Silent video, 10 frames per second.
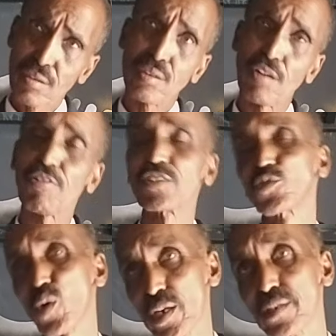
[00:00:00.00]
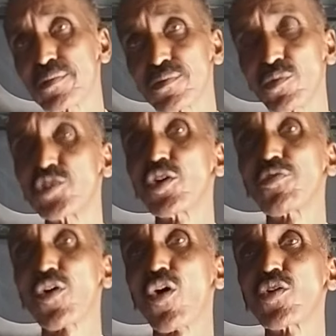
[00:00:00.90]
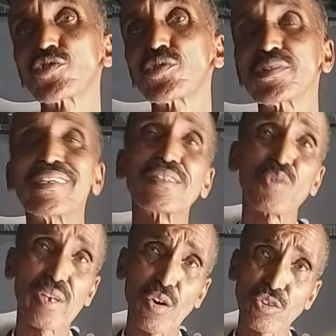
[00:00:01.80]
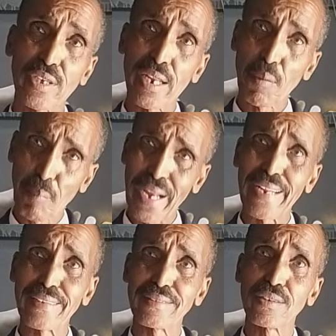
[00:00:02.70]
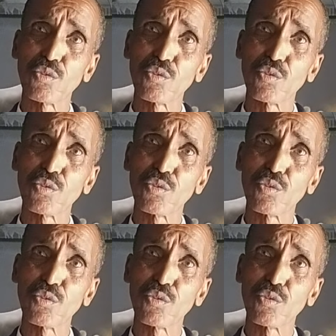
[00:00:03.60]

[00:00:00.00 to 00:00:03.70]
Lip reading: the first one, which of course, since we got independent,